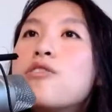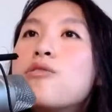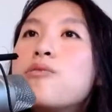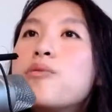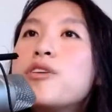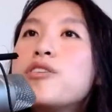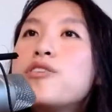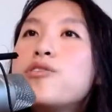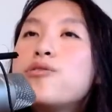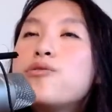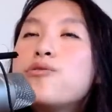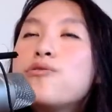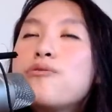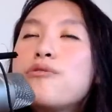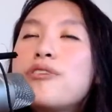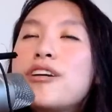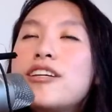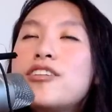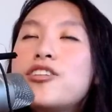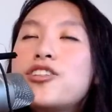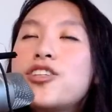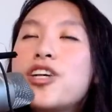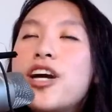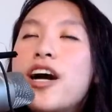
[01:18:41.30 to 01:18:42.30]
We do
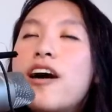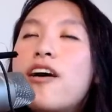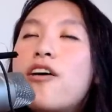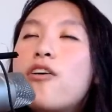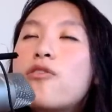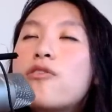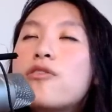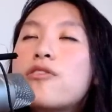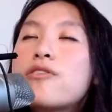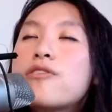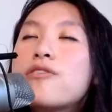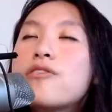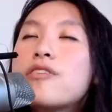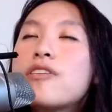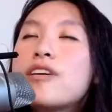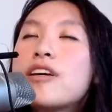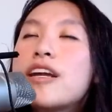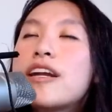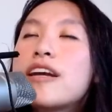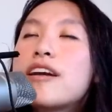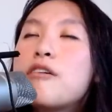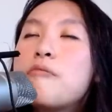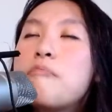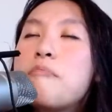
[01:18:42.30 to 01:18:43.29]
reach out
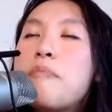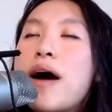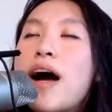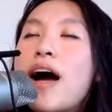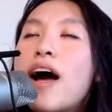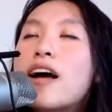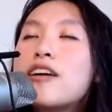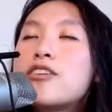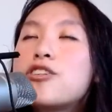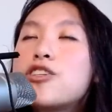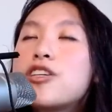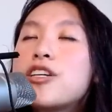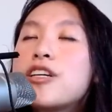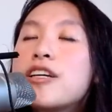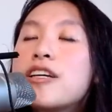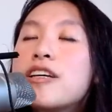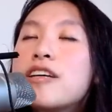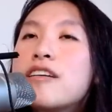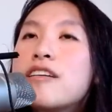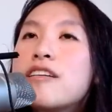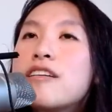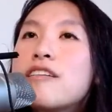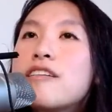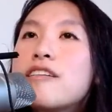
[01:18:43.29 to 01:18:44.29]
in
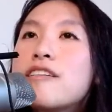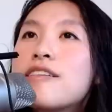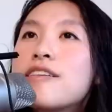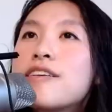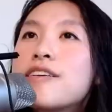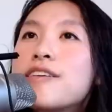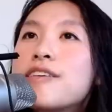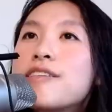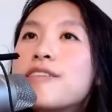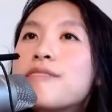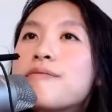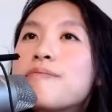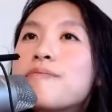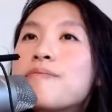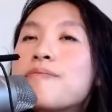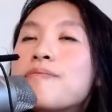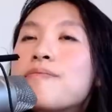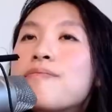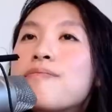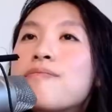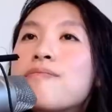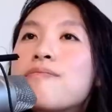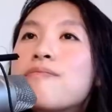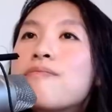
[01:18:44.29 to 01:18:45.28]
compassion,
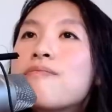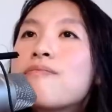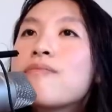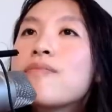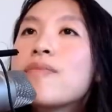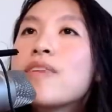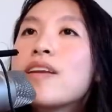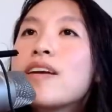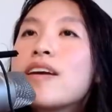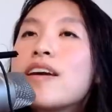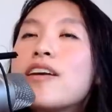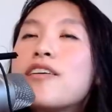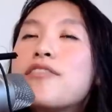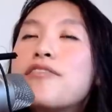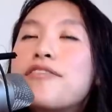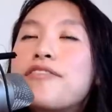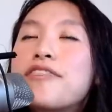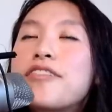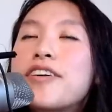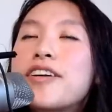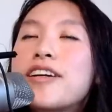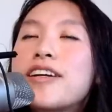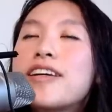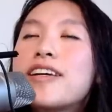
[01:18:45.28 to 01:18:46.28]
in
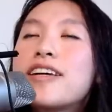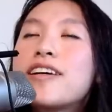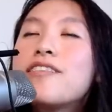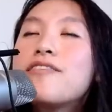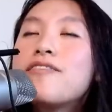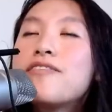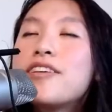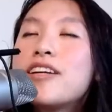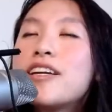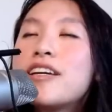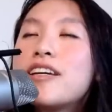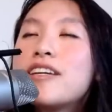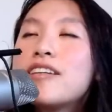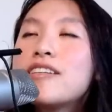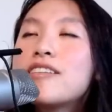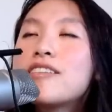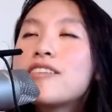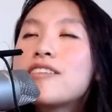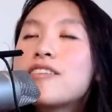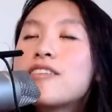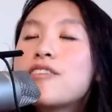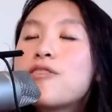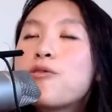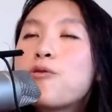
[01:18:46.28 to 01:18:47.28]

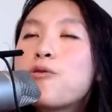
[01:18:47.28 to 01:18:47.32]
forgiveness,